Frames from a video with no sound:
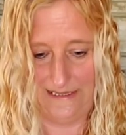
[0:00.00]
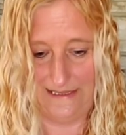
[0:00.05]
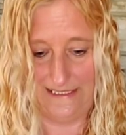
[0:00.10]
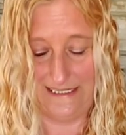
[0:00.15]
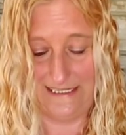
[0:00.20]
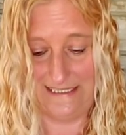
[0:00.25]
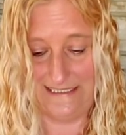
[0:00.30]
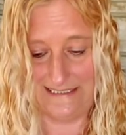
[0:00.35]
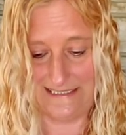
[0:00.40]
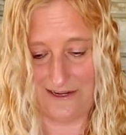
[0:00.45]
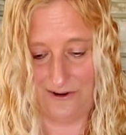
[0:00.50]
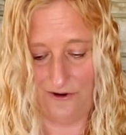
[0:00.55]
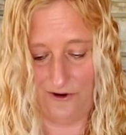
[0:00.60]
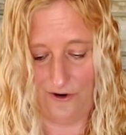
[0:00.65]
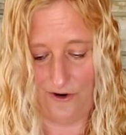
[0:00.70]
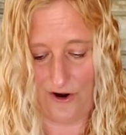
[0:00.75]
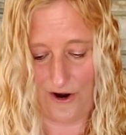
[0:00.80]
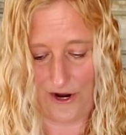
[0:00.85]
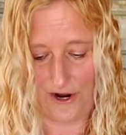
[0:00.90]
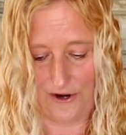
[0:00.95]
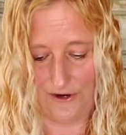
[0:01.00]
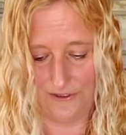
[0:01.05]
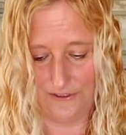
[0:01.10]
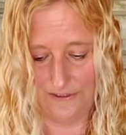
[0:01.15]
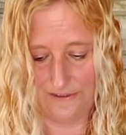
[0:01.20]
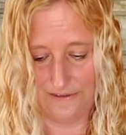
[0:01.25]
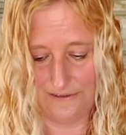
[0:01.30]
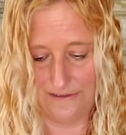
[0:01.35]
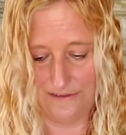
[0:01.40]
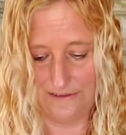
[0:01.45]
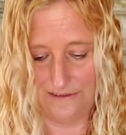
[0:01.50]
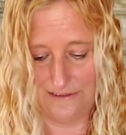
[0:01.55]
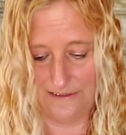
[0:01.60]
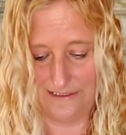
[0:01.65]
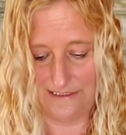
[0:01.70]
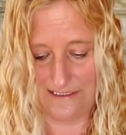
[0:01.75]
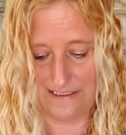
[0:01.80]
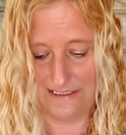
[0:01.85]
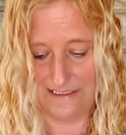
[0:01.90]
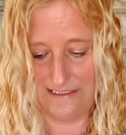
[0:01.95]
these are
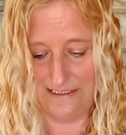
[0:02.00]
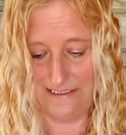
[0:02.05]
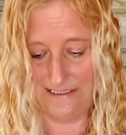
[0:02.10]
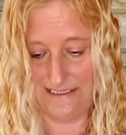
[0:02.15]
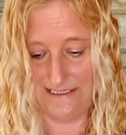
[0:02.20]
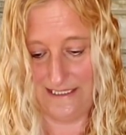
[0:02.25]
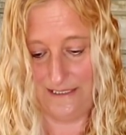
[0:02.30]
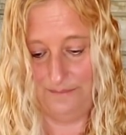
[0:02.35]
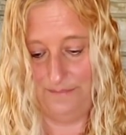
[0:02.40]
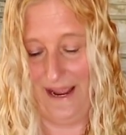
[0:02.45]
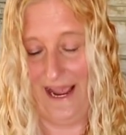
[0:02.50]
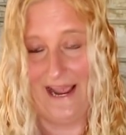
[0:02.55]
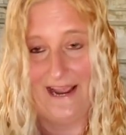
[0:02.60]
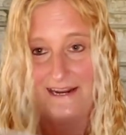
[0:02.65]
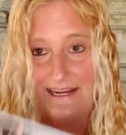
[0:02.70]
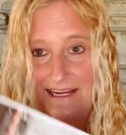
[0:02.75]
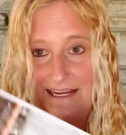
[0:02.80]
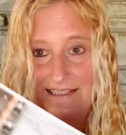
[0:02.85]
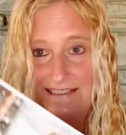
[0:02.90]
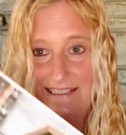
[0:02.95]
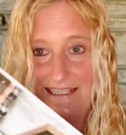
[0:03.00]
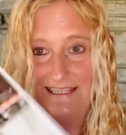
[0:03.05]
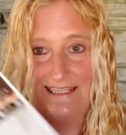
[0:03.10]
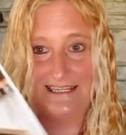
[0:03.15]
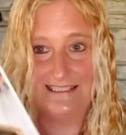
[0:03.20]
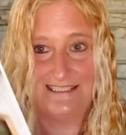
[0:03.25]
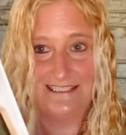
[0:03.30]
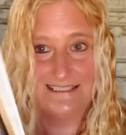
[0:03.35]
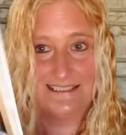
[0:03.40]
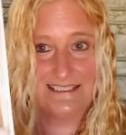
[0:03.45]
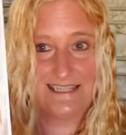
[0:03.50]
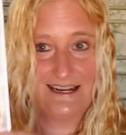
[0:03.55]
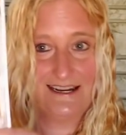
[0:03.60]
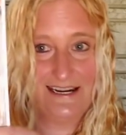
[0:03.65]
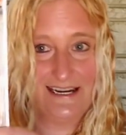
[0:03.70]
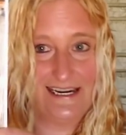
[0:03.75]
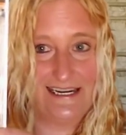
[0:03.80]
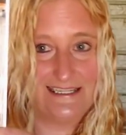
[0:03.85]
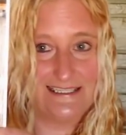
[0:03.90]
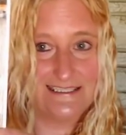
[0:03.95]
seed packets, and they
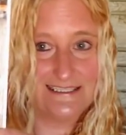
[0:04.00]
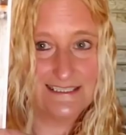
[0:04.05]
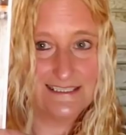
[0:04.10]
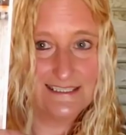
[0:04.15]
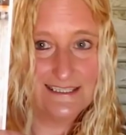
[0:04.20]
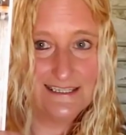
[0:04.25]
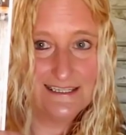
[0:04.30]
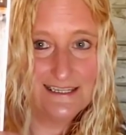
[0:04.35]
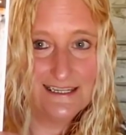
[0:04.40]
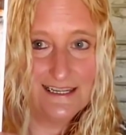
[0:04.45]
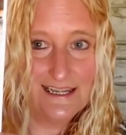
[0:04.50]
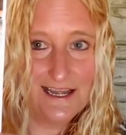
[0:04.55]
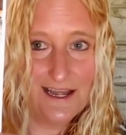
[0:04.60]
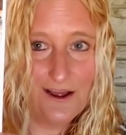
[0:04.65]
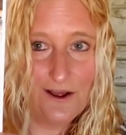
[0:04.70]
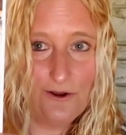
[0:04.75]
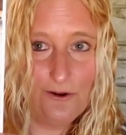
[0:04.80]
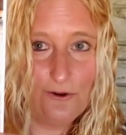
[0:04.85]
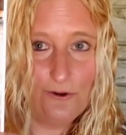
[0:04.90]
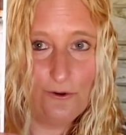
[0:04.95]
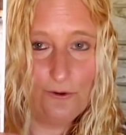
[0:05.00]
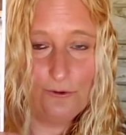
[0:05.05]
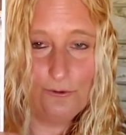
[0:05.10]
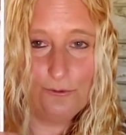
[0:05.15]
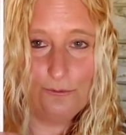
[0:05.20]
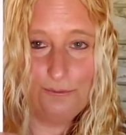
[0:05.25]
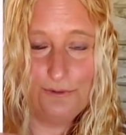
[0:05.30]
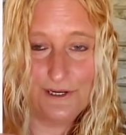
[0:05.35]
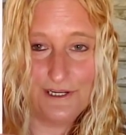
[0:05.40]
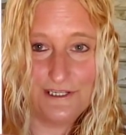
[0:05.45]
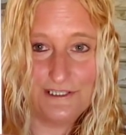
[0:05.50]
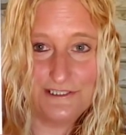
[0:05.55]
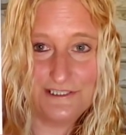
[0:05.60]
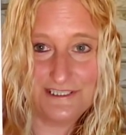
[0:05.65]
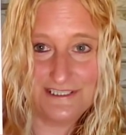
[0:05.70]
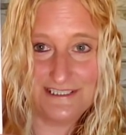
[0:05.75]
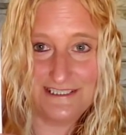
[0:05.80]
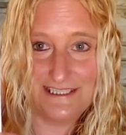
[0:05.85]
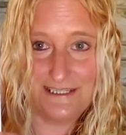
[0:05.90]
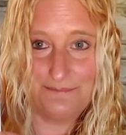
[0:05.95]
designed a whole bunch
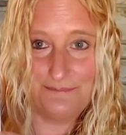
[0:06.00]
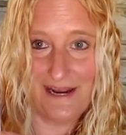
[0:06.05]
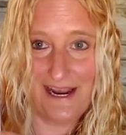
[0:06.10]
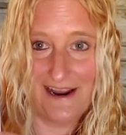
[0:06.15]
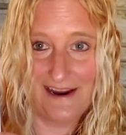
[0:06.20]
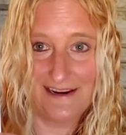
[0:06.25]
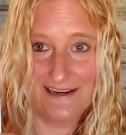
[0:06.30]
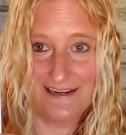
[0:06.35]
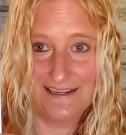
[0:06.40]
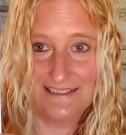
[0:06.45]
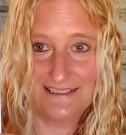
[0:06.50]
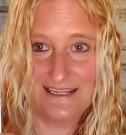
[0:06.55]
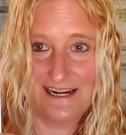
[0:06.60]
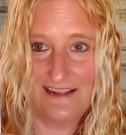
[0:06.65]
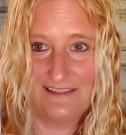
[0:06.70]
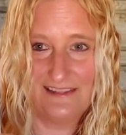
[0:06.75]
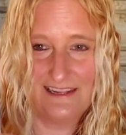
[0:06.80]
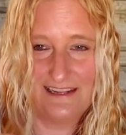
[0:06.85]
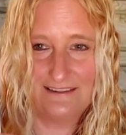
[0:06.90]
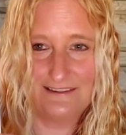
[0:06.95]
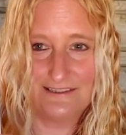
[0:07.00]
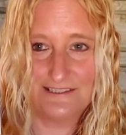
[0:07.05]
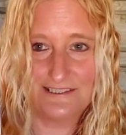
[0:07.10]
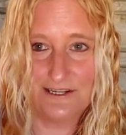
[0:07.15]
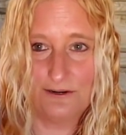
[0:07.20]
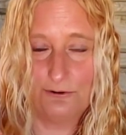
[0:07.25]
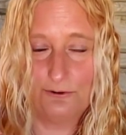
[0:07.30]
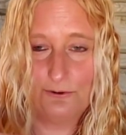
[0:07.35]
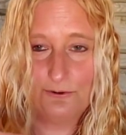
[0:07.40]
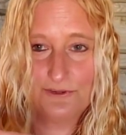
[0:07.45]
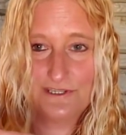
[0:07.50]
of seed packets, and I think they're so cool.